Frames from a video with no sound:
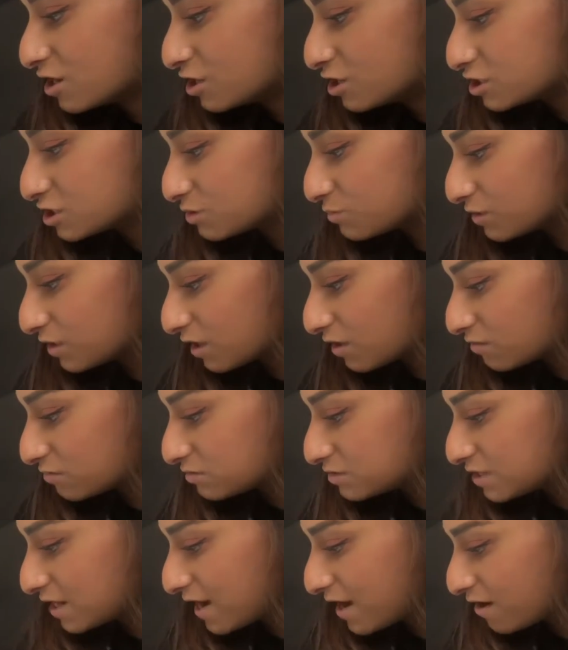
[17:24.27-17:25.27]
So we go
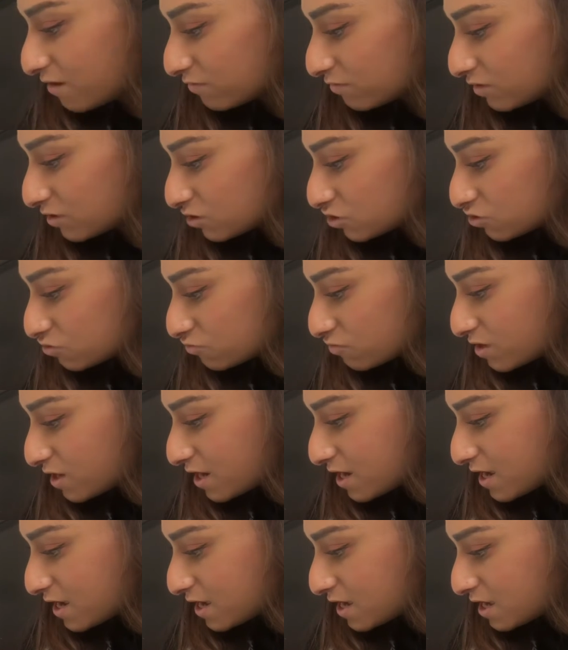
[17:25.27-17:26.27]
down the
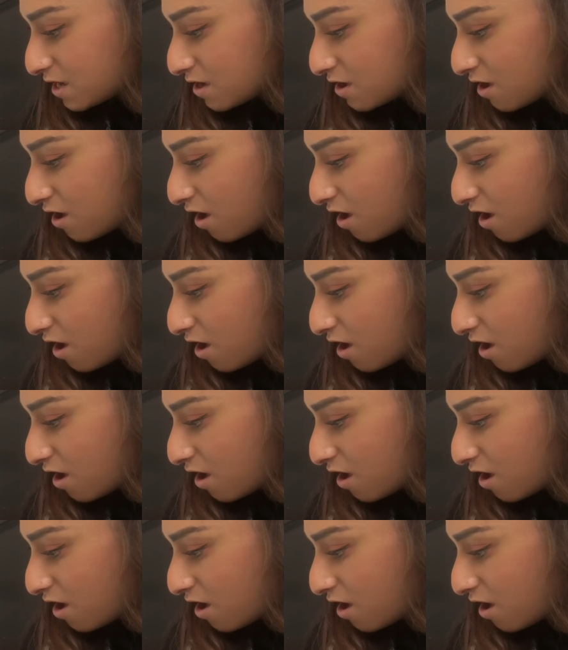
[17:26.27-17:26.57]
tree,